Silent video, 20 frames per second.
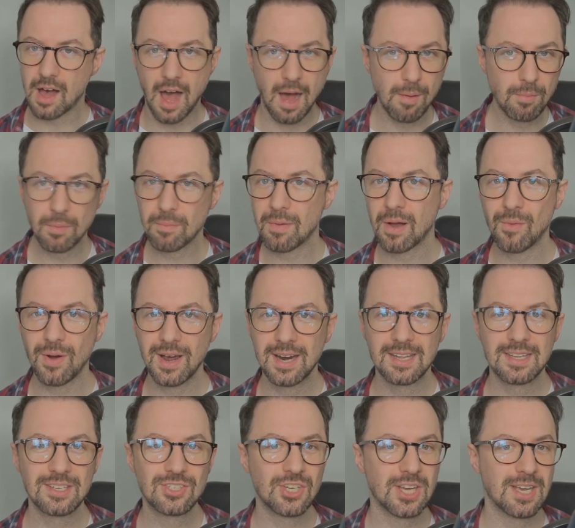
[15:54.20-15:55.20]
I'm on my way
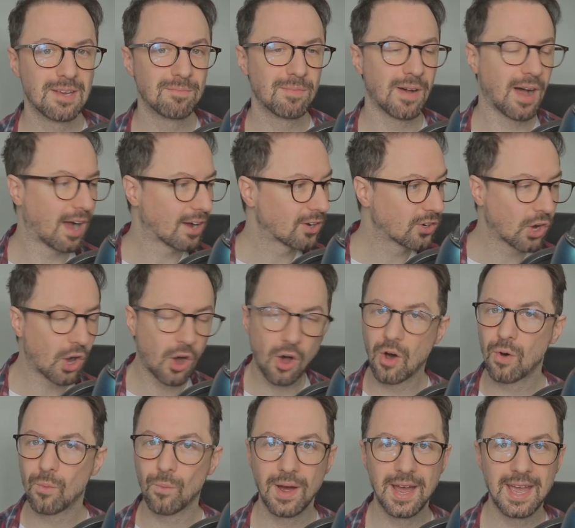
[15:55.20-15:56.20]
to the gym. I
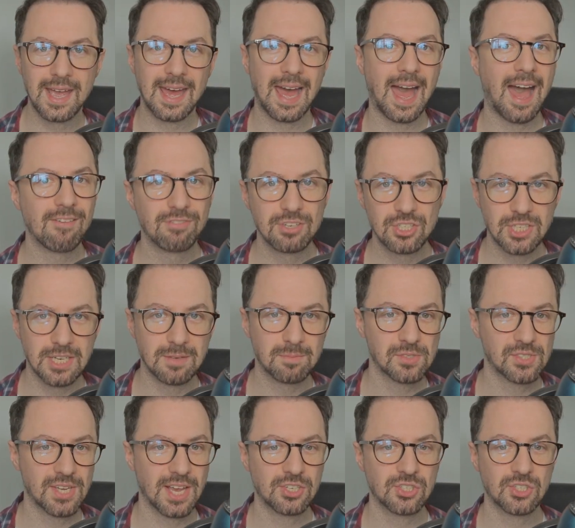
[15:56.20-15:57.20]
can't wait, have a gym
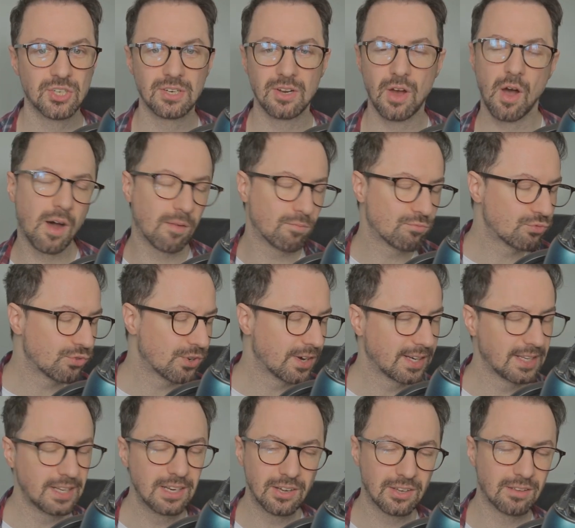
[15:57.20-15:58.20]
session. I'm
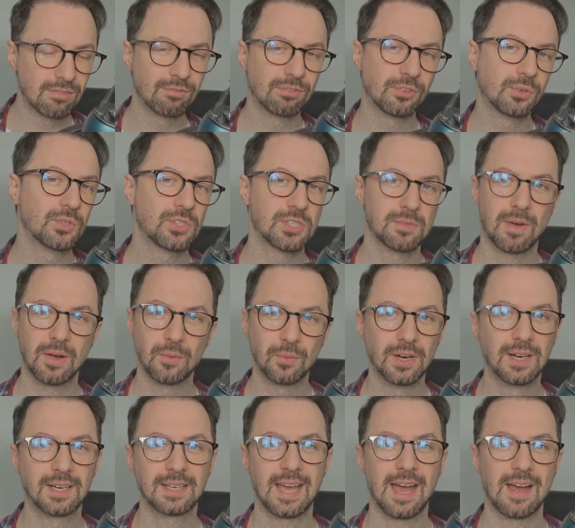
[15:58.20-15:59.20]
really looking forward to my
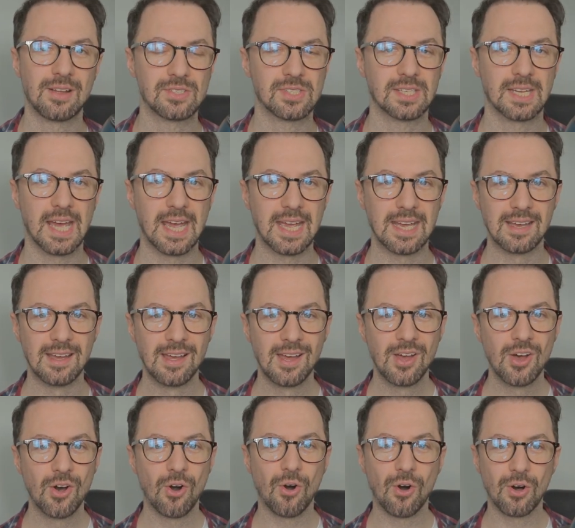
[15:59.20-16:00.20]
workout today.
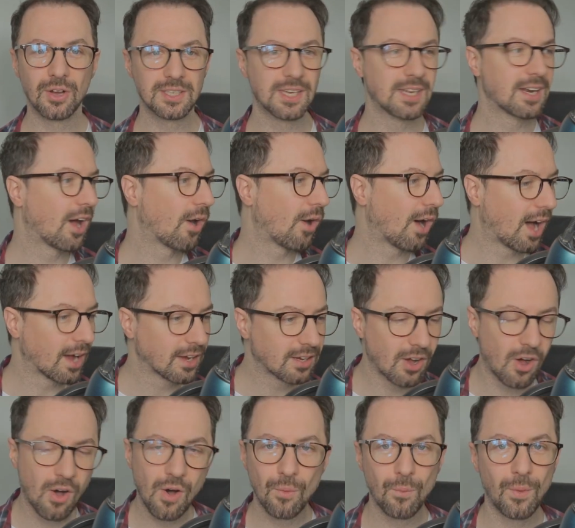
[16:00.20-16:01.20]
Or, you know, I
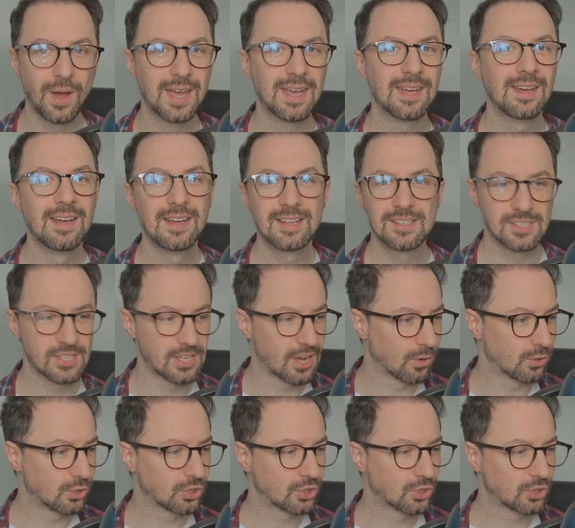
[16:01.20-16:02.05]
can't wait to go